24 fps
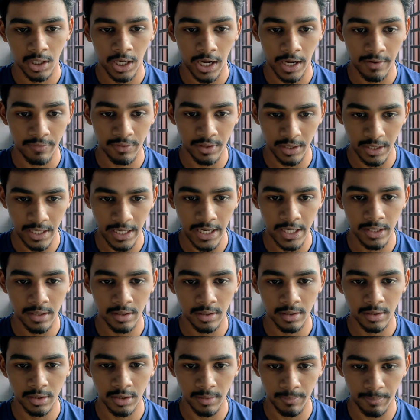I have the date,
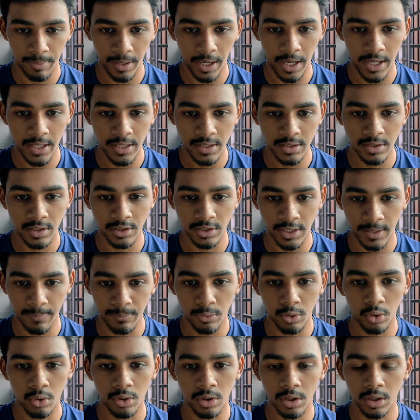the price, the
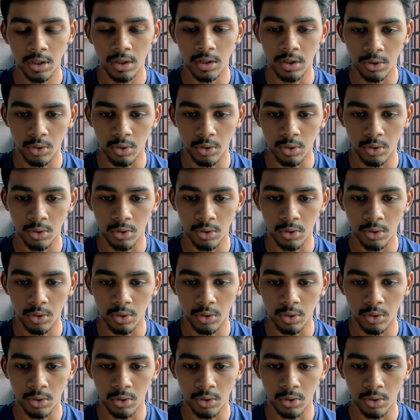subtotal,